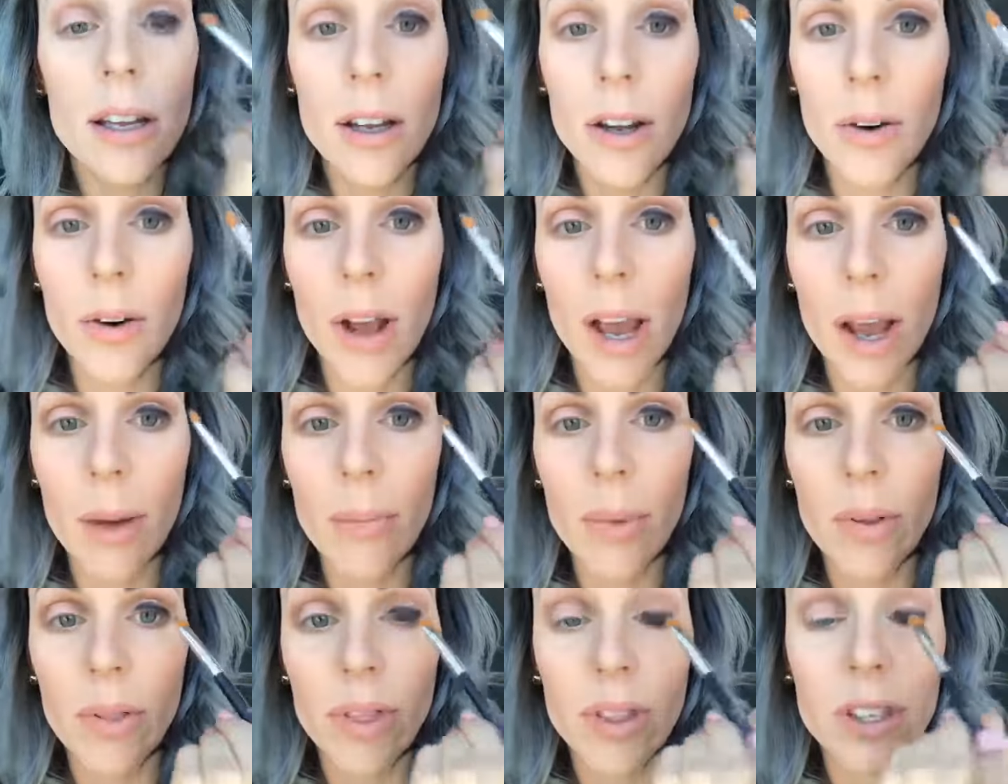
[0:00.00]
Okay,
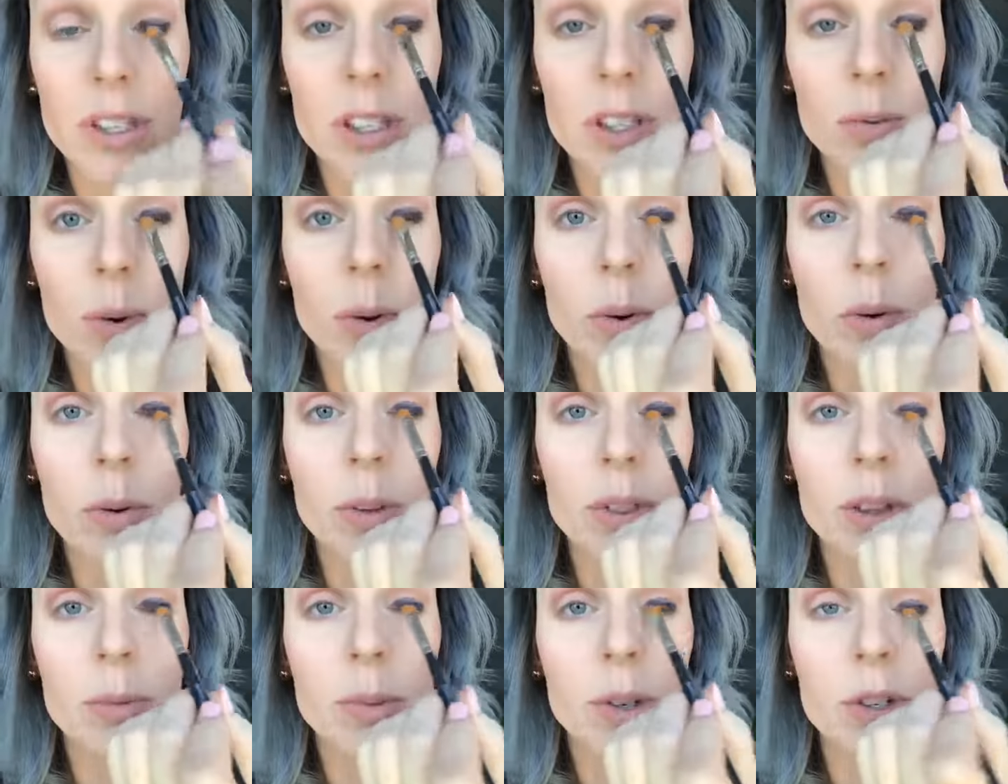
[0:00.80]
but this is where we
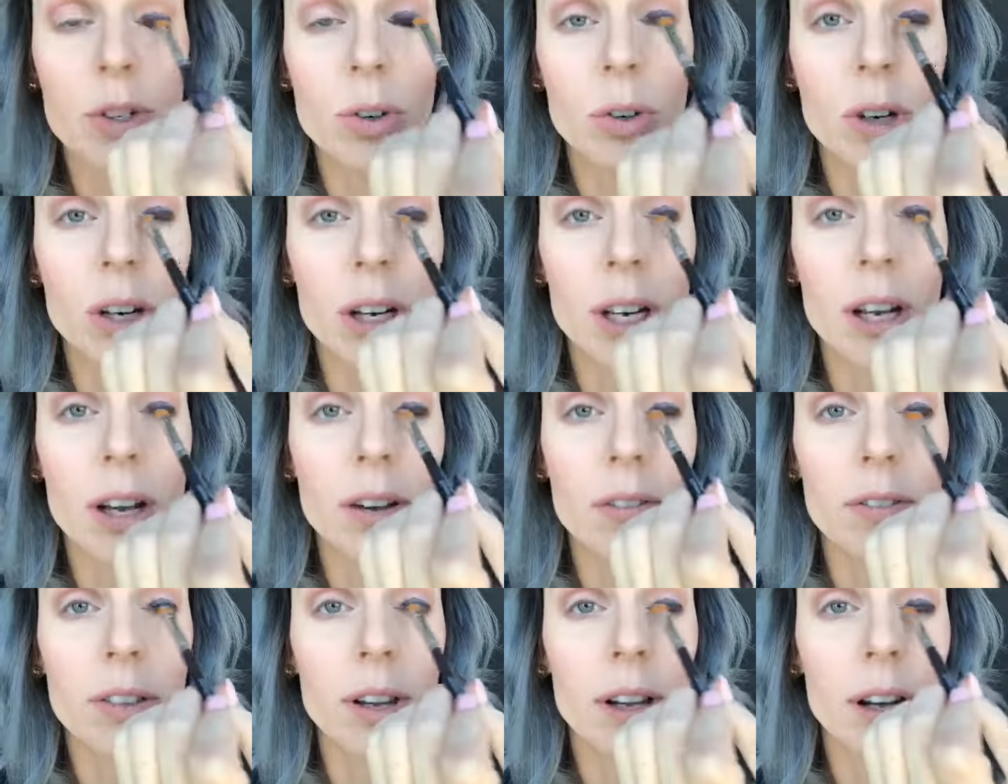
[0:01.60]
want the majority
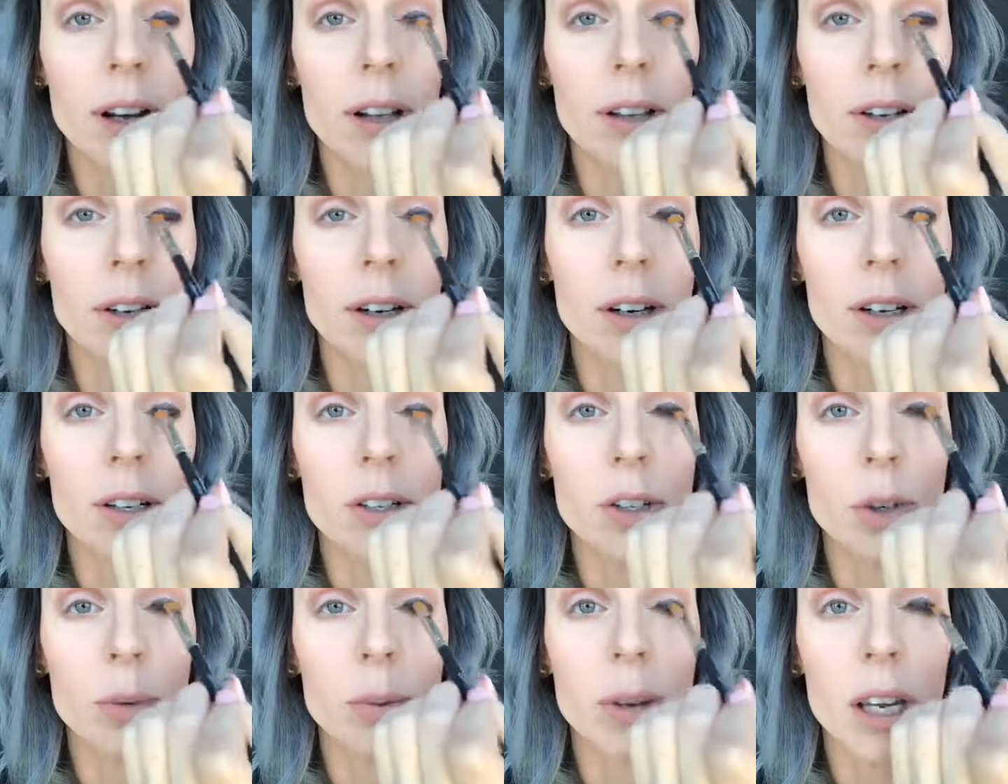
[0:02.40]
of the color
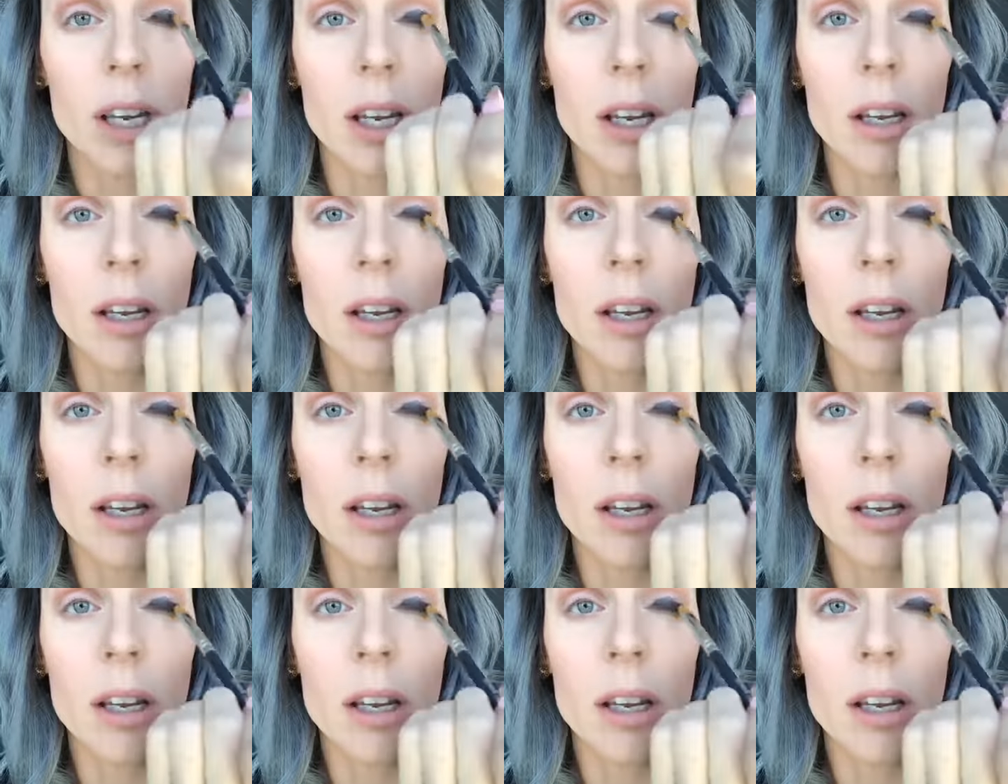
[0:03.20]
to be.